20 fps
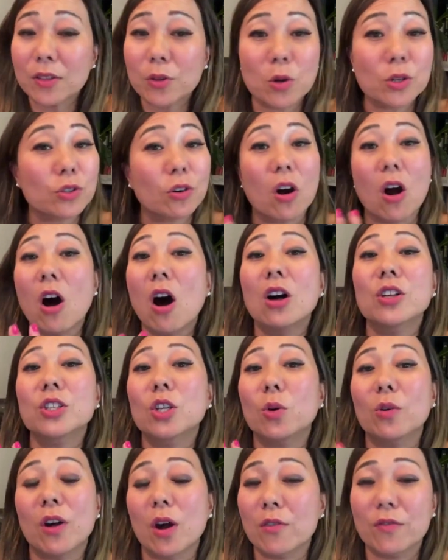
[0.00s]
And those are
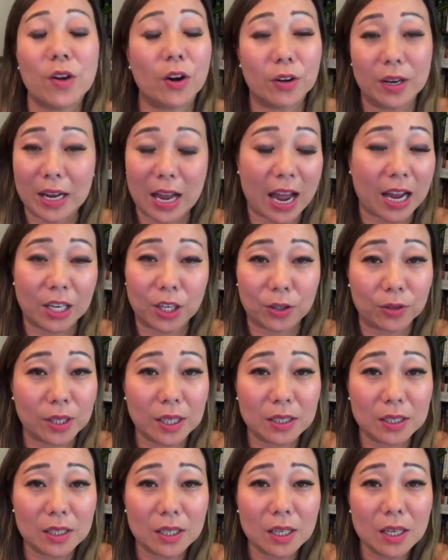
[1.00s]
also very
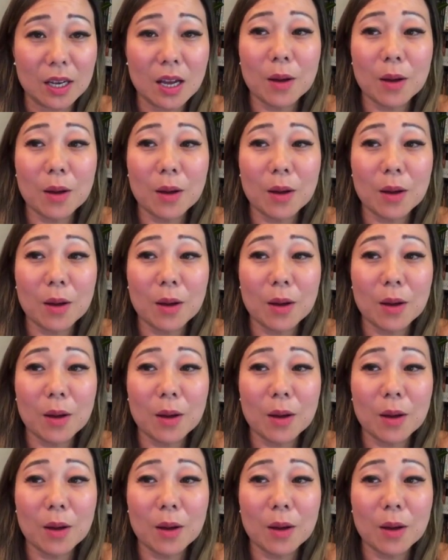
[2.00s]
accurate.